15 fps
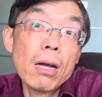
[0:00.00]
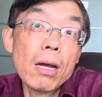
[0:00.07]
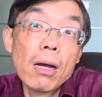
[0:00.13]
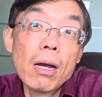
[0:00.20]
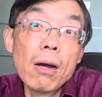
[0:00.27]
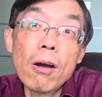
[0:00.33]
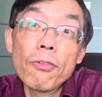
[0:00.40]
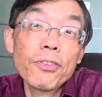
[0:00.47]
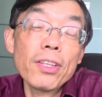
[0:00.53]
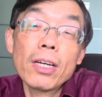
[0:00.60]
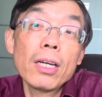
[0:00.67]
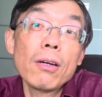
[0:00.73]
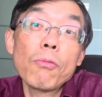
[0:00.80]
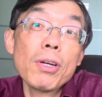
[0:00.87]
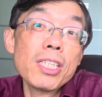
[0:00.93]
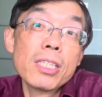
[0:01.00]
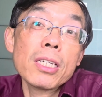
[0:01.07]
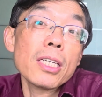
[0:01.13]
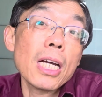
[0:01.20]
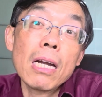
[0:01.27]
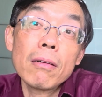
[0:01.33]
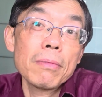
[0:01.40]
of the
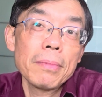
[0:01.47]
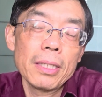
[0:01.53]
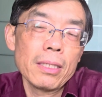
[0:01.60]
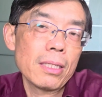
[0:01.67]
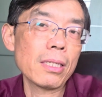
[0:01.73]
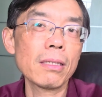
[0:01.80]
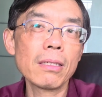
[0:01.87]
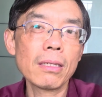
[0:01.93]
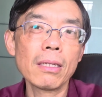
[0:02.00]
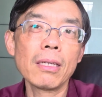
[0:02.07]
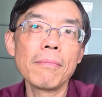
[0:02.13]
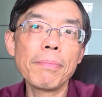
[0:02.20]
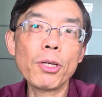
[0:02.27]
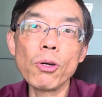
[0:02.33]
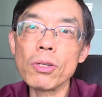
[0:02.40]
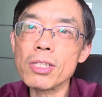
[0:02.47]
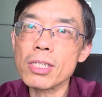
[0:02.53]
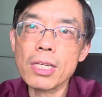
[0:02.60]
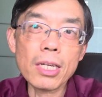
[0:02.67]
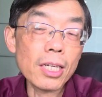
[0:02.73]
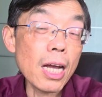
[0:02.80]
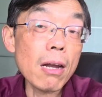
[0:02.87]
Western government, because
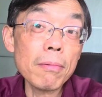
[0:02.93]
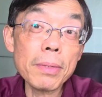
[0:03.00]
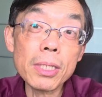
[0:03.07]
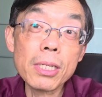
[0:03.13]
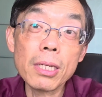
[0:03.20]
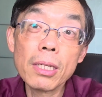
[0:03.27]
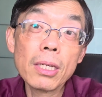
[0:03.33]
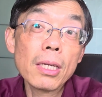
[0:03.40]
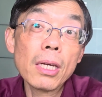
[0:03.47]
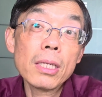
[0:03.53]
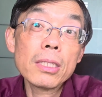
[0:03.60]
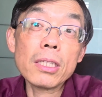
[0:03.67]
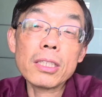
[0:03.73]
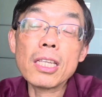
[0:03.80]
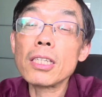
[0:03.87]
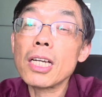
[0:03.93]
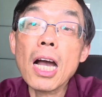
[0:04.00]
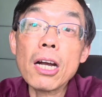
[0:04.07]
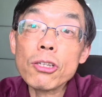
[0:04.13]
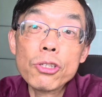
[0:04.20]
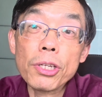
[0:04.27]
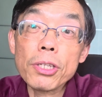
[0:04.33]
the government, the
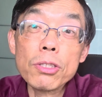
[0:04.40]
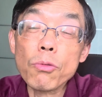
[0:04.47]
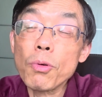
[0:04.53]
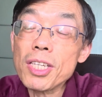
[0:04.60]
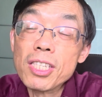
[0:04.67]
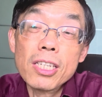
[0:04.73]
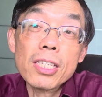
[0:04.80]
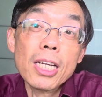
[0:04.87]
countries, the Western